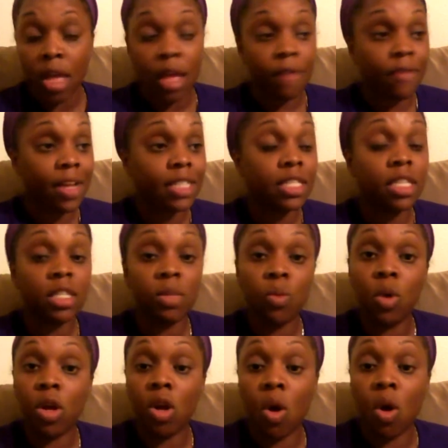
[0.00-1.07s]
If I see
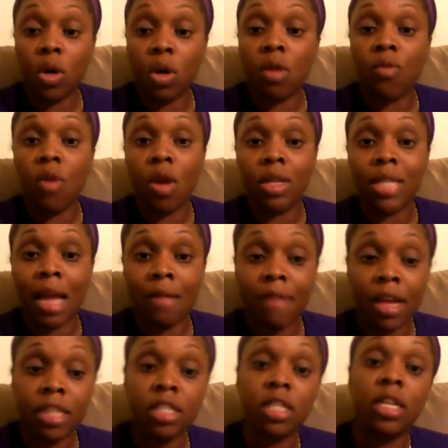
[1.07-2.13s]
someone going in the wrong
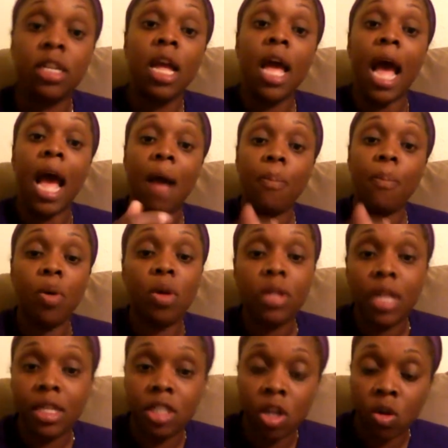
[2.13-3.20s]
direction, I'll pull
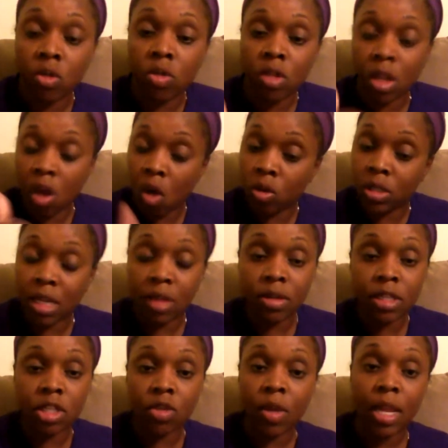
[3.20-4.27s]
the coattail
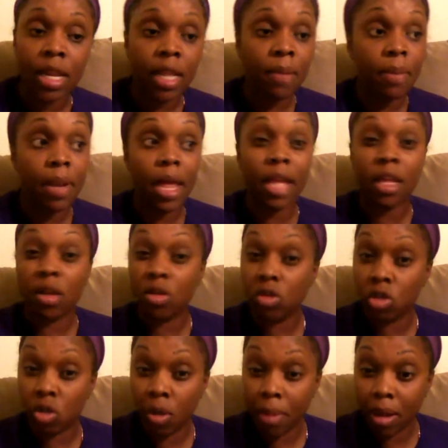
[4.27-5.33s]
discreetly. Be like, yo, you
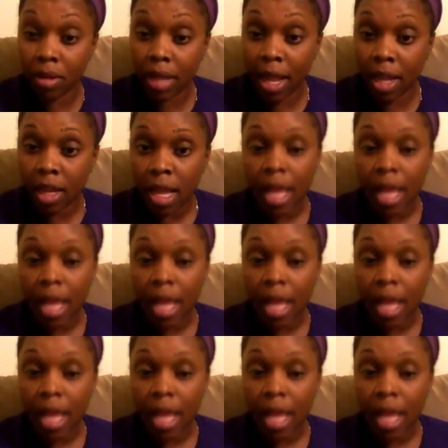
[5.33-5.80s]
sure about that?